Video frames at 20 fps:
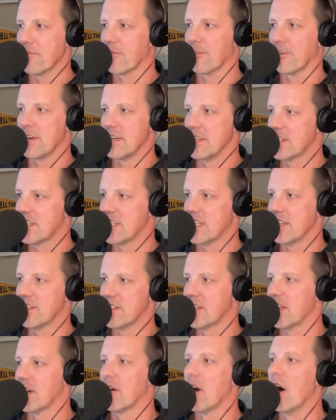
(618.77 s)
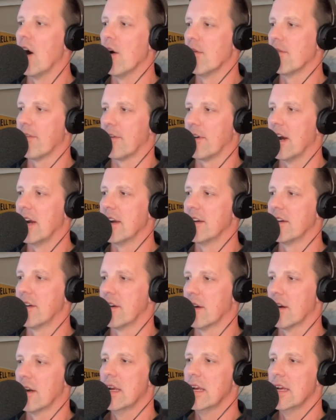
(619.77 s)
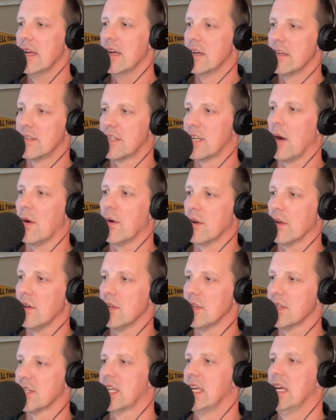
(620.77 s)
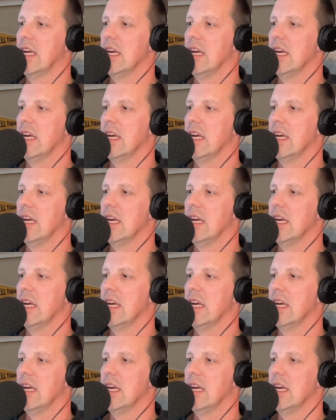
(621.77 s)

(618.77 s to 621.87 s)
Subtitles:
for instance, they're over under the totals.